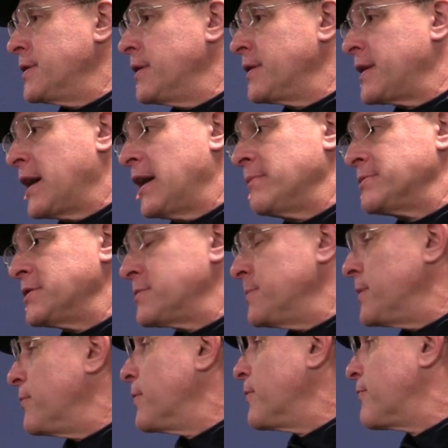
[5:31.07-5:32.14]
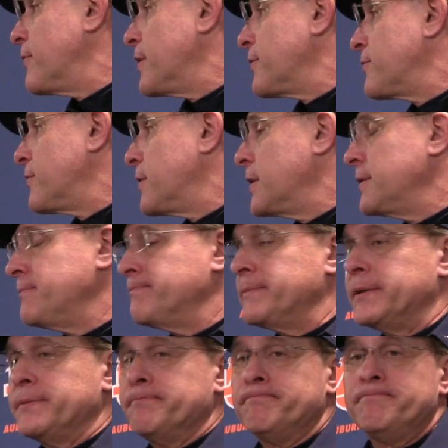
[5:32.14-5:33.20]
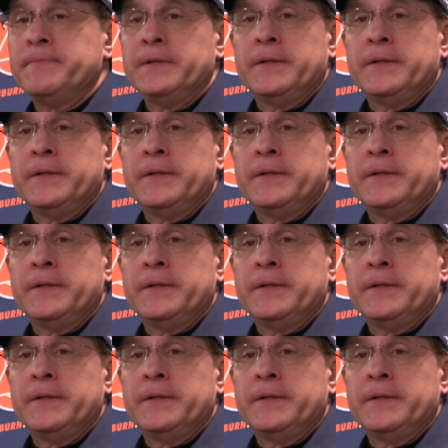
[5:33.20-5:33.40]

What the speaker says: and at times it's been real frustrating.